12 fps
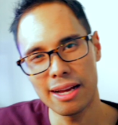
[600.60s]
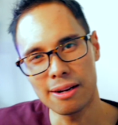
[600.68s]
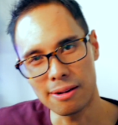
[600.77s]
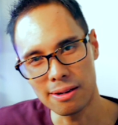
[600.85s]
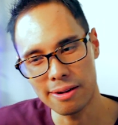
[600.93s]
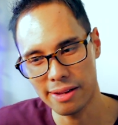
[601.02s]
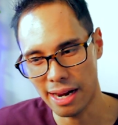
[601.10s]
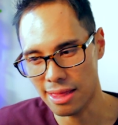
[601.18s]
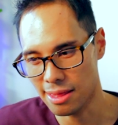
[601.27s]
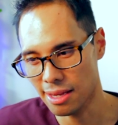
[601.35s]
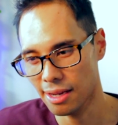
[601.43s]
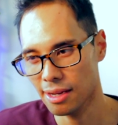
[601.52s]
I heard that I
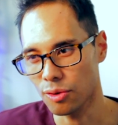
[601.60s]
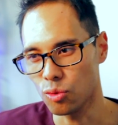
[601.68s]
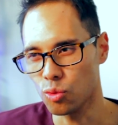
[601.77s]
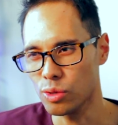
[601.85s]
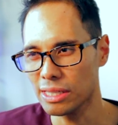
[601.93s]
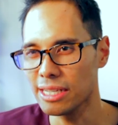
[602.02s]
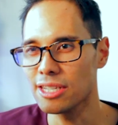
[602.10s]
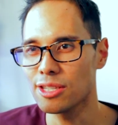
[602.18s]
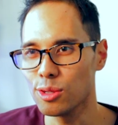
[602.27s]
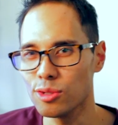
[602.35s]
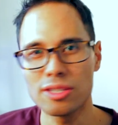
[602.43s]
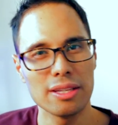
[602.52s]
think really
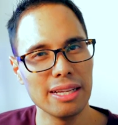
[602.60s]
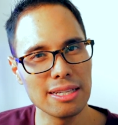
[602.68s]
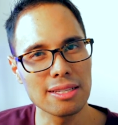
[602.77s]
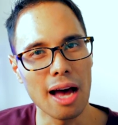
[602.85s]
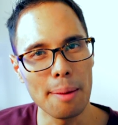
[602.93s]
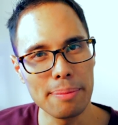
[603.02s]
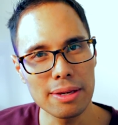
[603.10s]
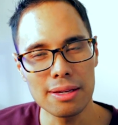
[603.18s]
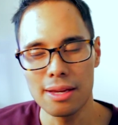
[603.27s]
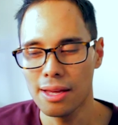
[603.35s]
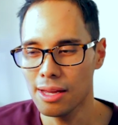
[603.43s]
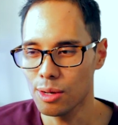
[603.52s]
suits today's
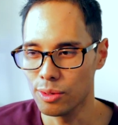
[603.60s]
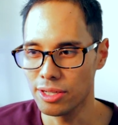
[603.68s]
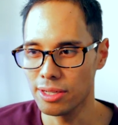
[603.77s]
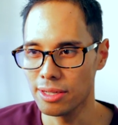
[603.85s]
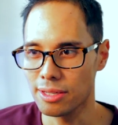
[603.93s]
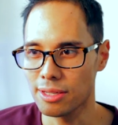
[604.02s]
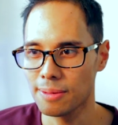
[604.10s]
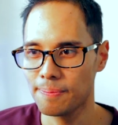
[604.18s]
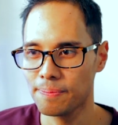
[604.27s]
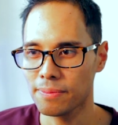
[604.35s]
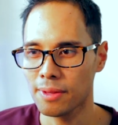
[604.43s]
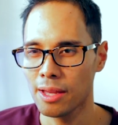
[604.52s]
topic which is
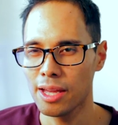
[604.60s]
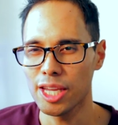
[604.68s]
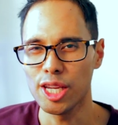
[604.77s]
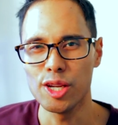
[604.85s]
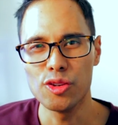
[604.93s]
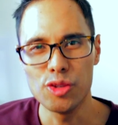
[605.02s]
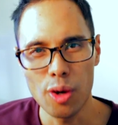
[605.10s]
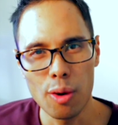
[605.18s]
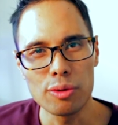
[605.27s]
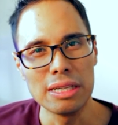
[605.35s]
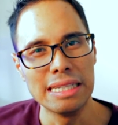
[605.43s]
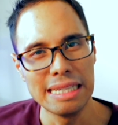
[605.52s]
you
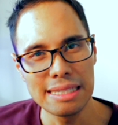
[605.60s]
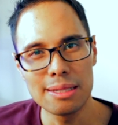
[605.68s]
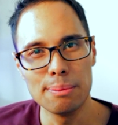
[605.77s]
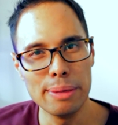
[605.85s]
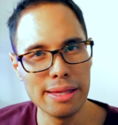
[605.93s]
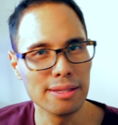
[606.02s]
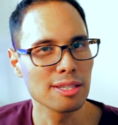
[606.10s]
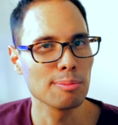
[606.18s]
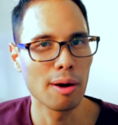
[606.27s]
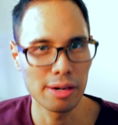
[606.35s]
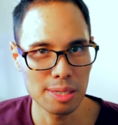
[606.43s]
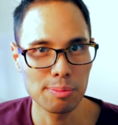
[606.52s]
don't need to be the
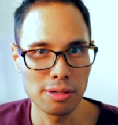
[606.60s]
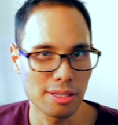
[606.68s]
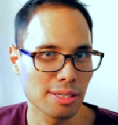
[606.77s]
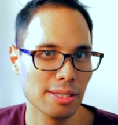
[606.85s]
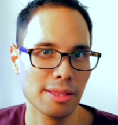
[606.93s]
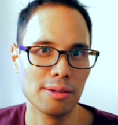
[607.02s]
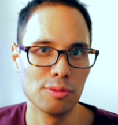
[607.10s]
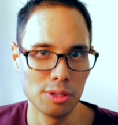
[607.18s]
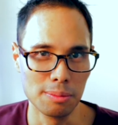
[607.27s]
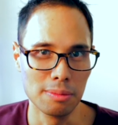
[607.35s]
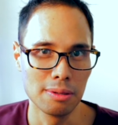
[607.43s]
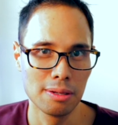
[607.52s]
smartest person in the
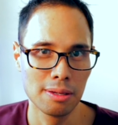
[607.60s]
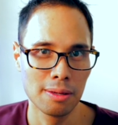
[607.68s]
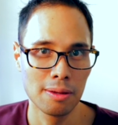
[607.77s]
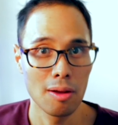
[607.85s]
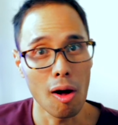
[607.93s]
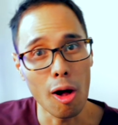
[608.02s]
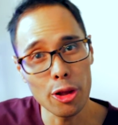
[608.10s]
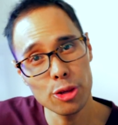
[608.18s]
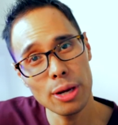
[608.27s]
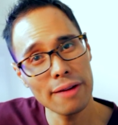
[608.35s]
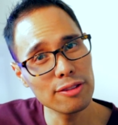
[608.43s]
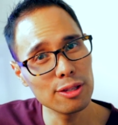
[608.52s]
room. All you
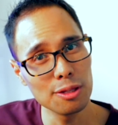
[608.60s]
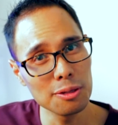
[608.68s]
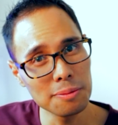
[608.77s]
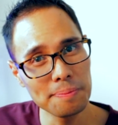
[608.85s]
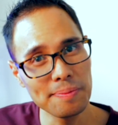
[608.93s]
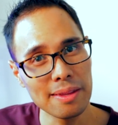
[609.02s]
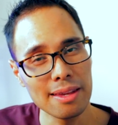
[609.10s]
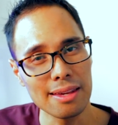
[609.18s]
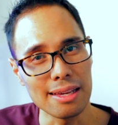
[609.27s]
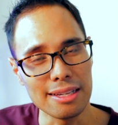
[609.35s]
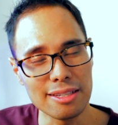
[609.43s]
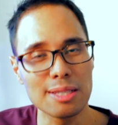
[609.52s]
have to do
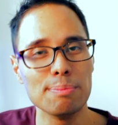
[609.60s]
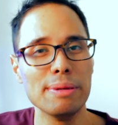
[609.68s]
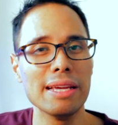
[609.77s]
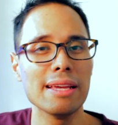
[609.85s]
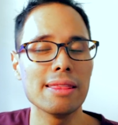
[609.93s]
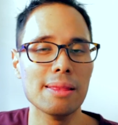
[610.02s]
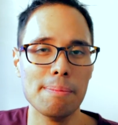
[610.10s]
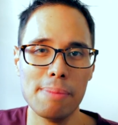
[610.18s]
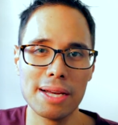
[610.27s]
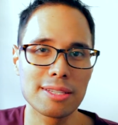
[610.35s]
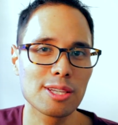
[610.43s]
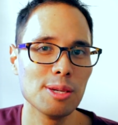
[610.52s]
is just be the
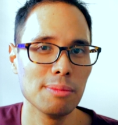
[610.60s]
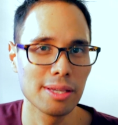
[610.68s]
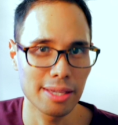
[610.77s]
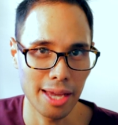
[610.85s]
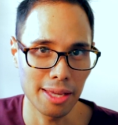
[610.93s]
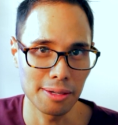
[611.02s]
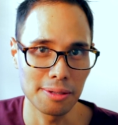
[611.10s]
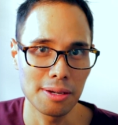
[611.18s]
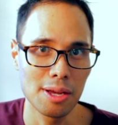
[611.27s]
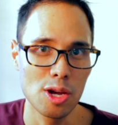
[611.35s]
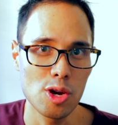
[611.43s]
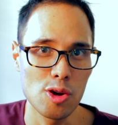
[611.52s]
best communicator
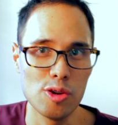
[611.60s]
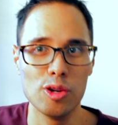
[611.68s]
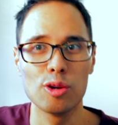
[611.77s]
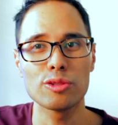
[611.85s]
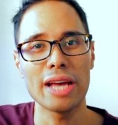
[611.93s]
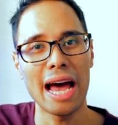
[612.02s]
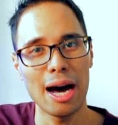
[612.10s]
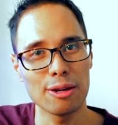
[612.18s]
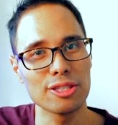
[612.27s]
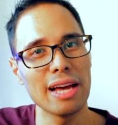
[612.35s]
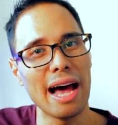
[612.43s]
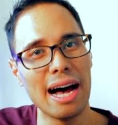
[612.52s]
who knows how
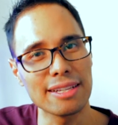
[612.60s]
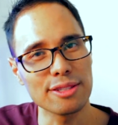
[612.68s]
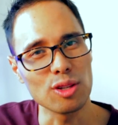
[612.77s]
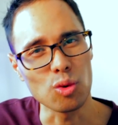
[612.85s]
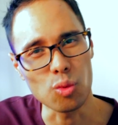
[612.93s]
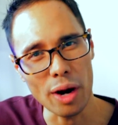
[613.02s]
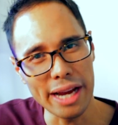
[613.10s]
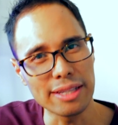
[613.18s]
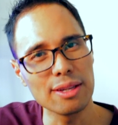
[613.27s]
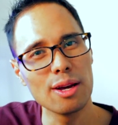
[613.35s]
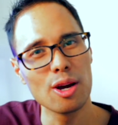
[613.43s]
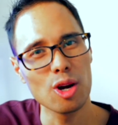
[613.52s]
to ask the
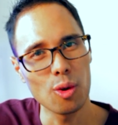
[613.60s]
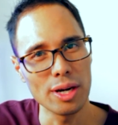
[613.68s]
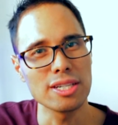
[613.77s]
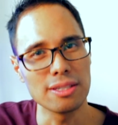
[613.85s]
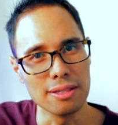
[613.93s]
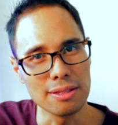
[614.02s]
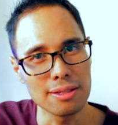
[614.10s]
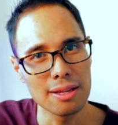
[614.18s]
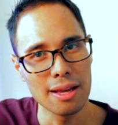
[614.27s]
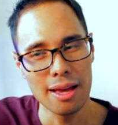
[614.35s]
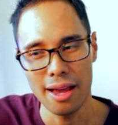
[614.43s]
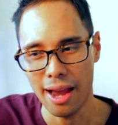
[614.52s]
right questions.
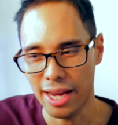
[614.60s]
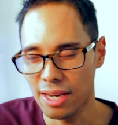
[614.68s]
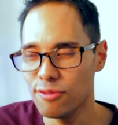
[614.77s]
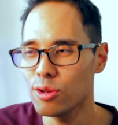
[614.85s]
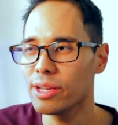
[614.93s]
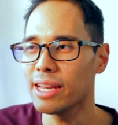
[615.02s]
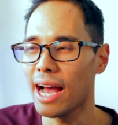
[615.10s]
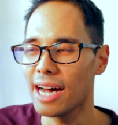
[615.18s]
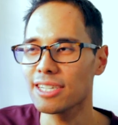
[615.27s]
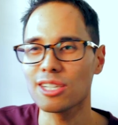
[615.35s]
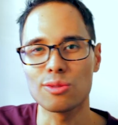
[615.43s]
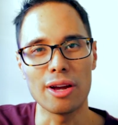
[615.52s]
And if you can
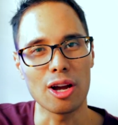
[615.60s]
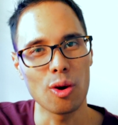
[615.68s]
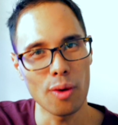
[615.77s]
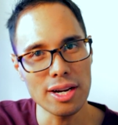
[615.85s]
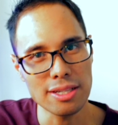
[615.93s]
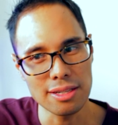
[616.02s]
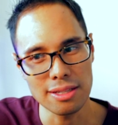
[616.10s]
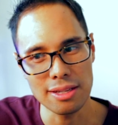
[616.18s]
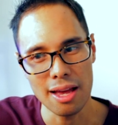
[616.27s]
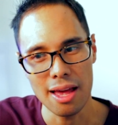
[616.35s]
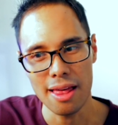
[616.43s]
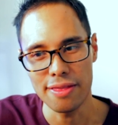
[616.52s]
ask the right questions,
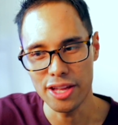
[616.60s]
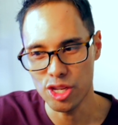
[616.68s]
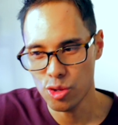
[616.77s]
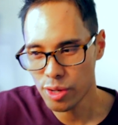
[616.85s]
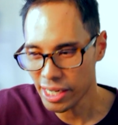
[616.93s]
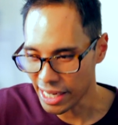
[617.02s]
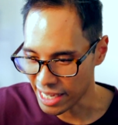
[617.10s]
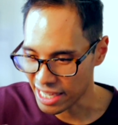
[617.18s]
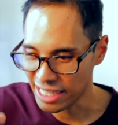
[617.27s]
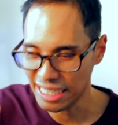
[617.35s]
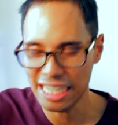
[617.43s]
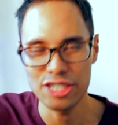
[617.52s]
then you can
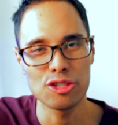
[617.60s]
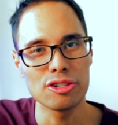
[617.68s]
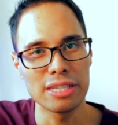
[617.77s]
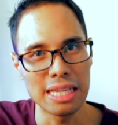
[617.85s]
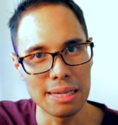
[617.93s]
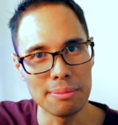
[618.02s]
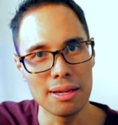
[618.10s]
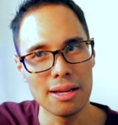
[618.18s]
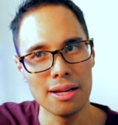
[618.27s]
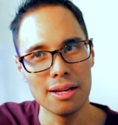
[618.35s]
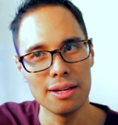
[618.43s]
engage your team